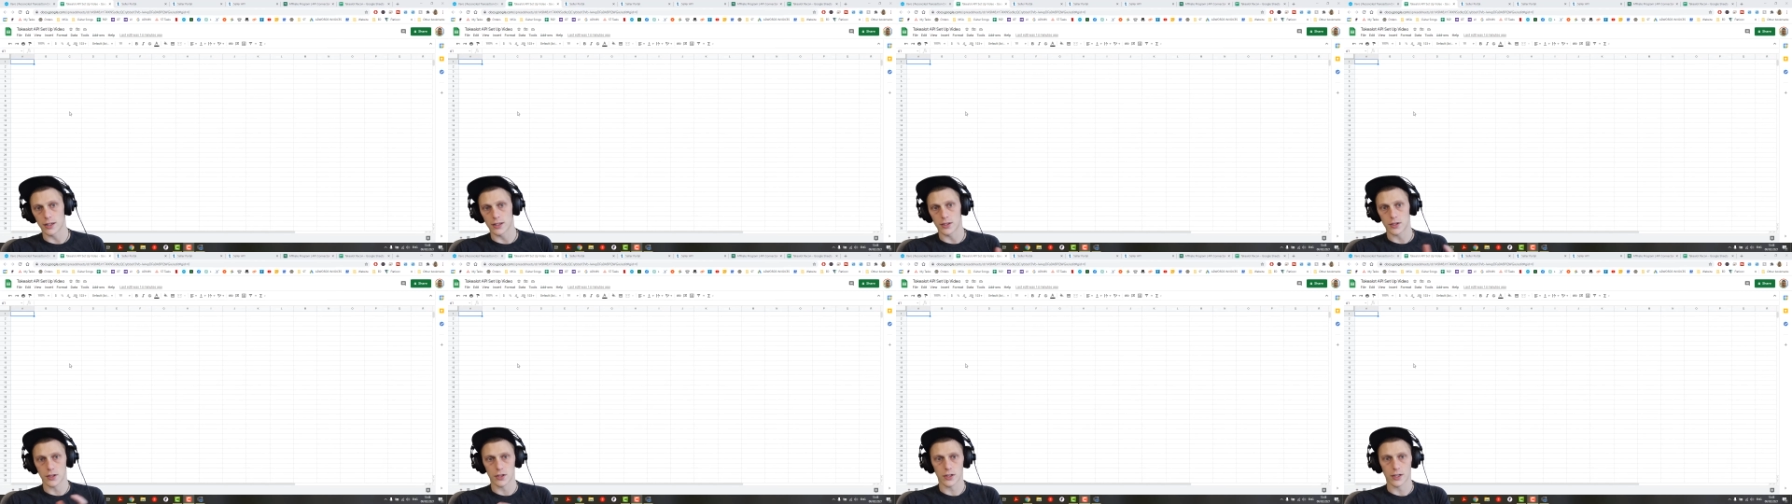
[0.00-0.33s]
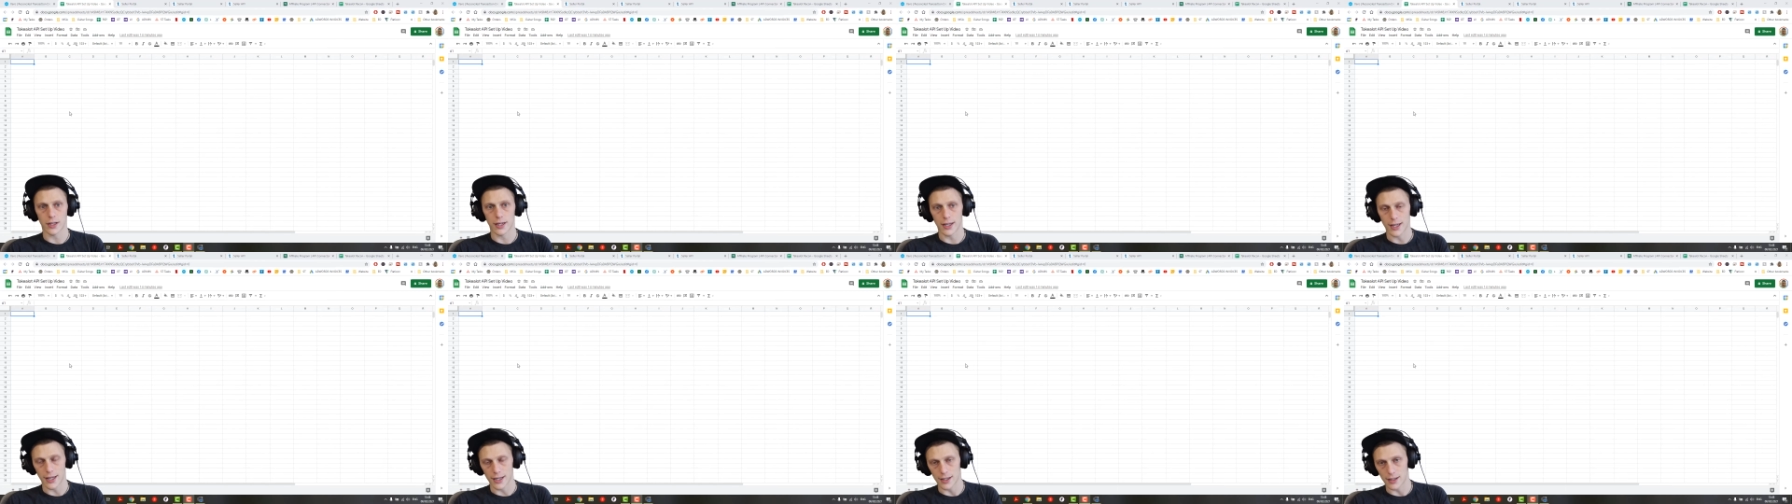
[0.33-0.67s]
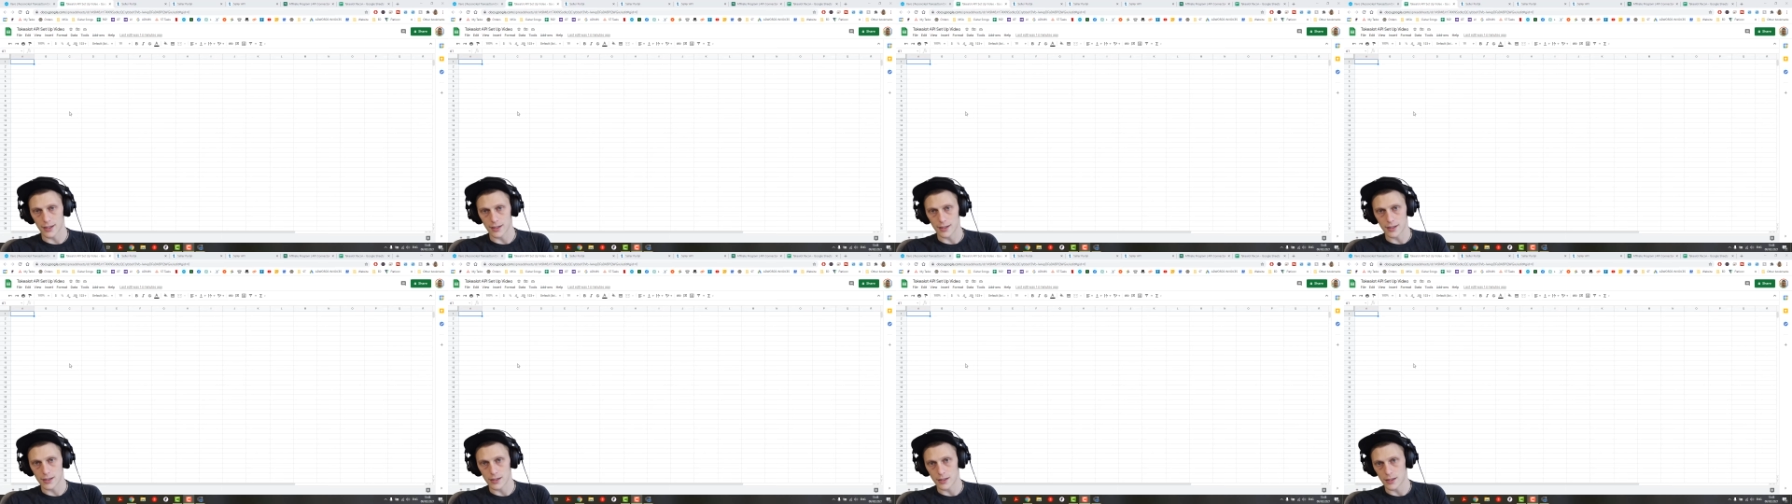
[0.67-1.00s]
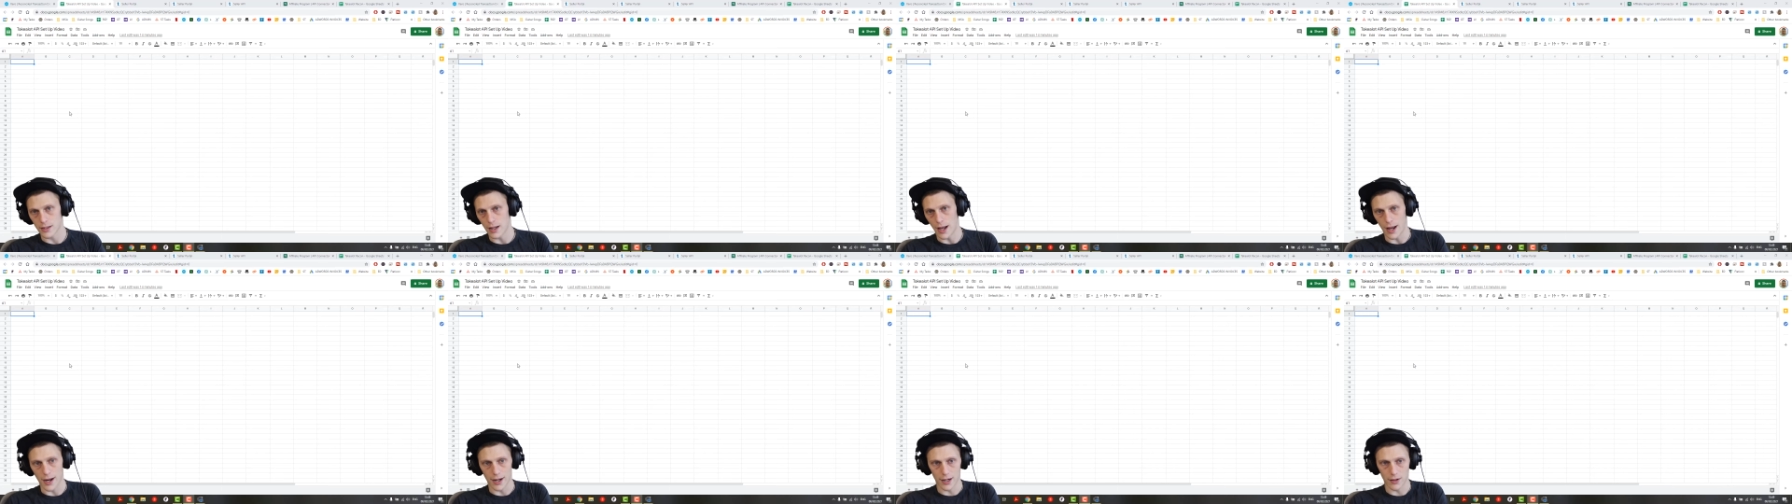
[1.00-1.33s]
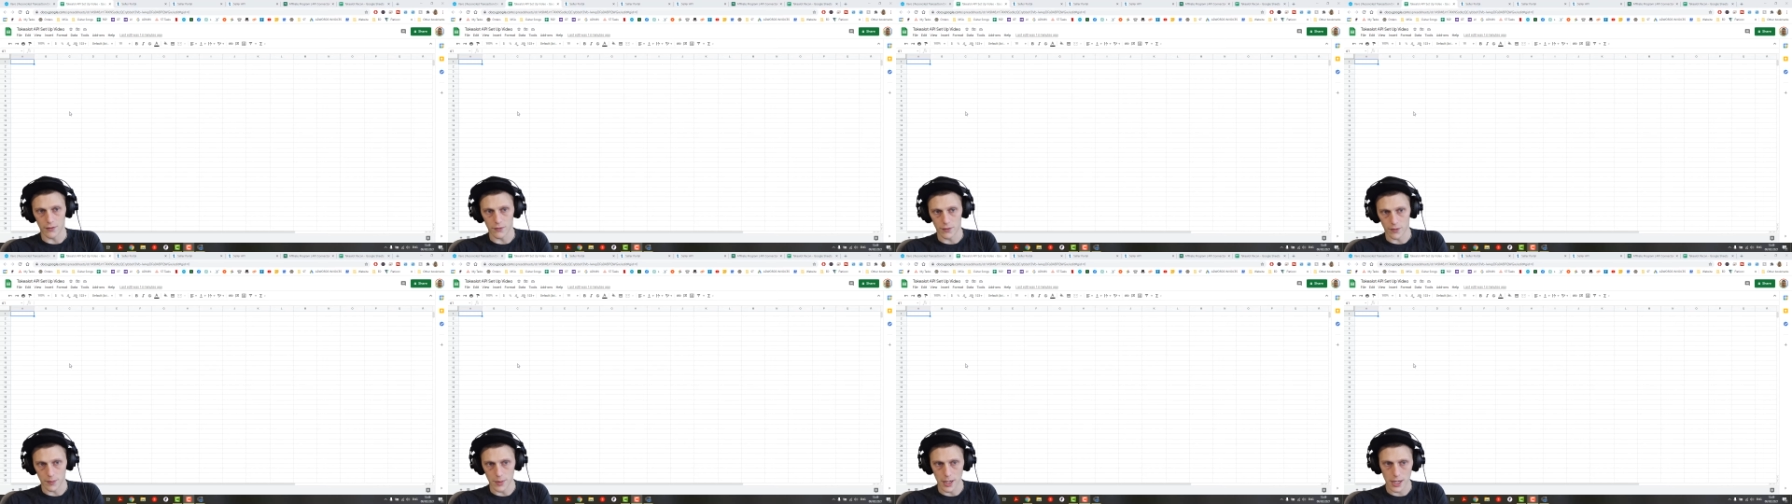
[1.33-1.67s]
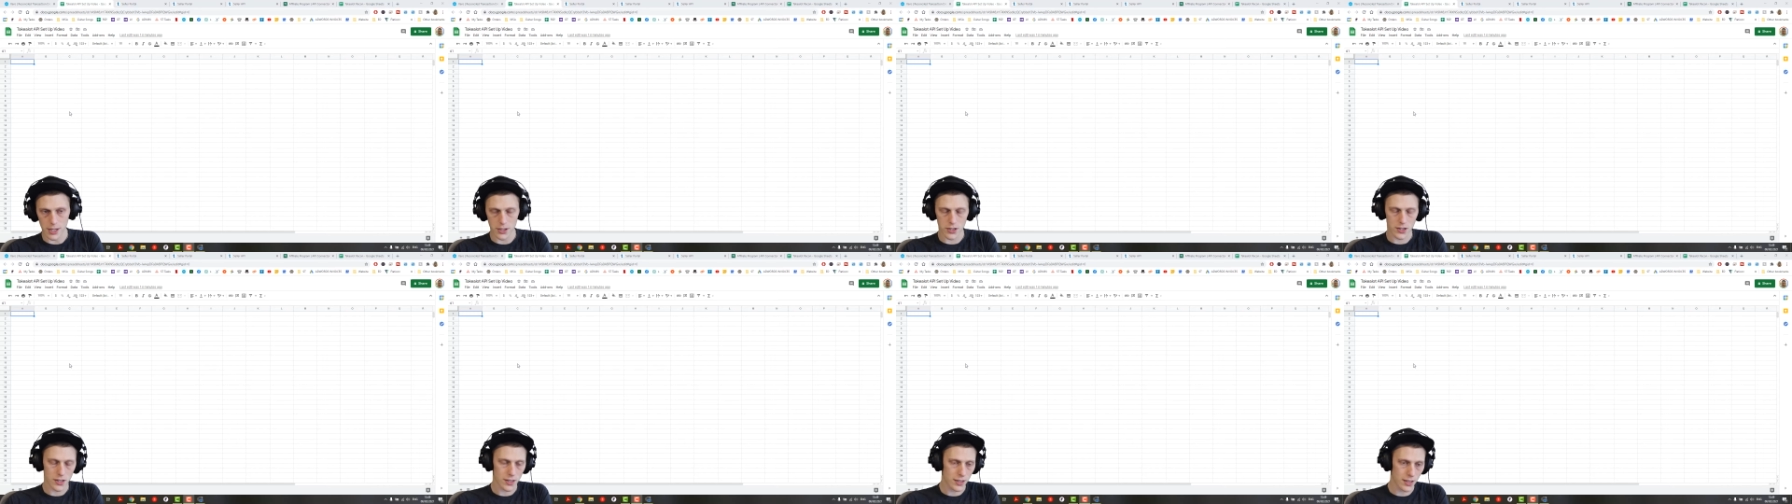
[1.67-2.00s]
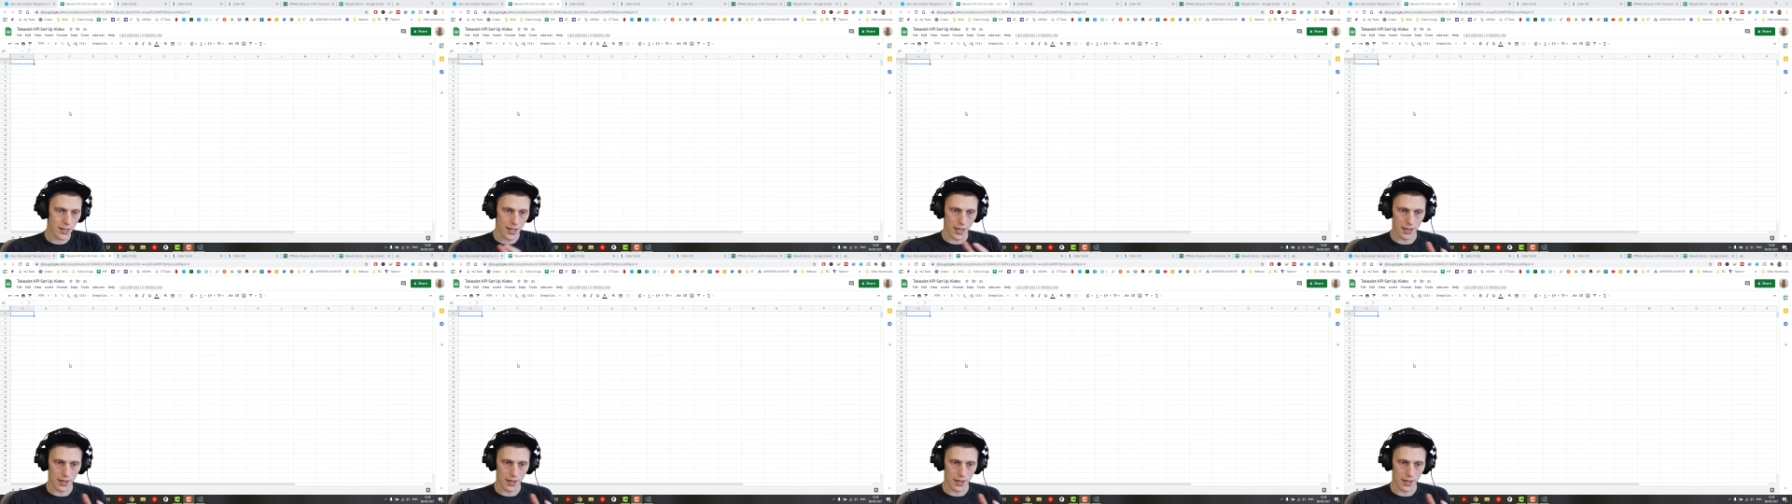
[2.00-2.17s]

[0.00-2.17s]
It's going to get that information